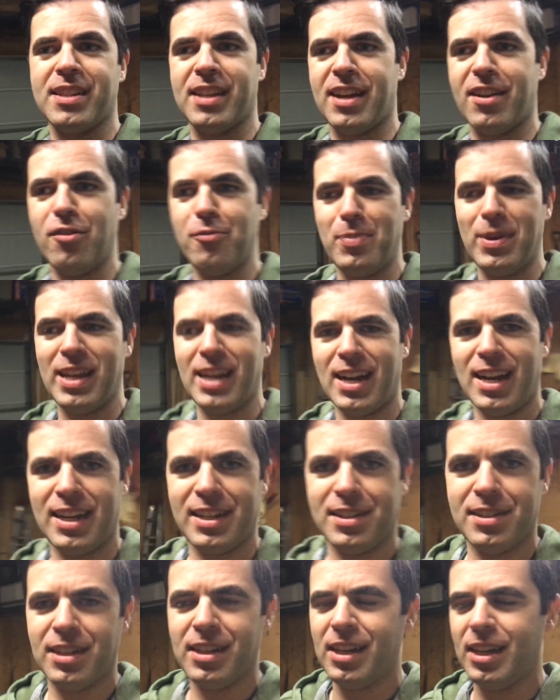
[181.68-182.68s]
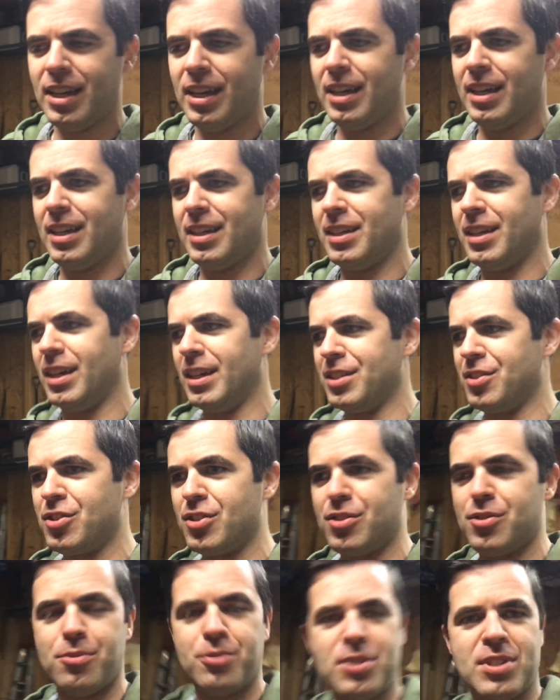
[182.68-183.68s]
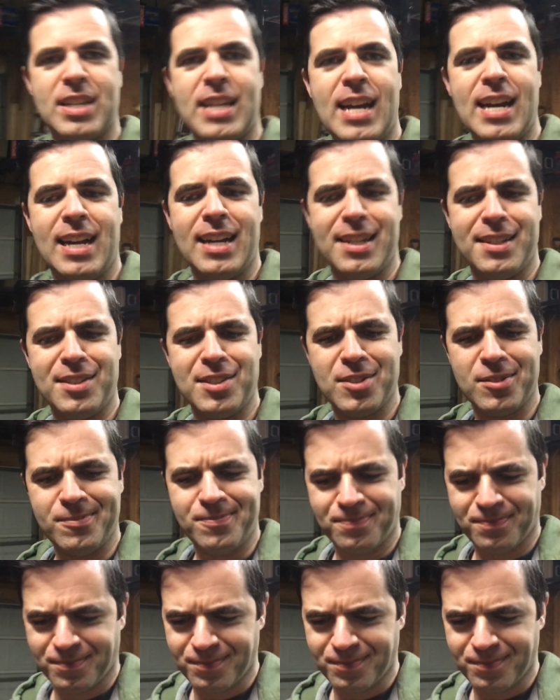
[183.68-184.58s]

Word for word: the F B I uh, suits guys.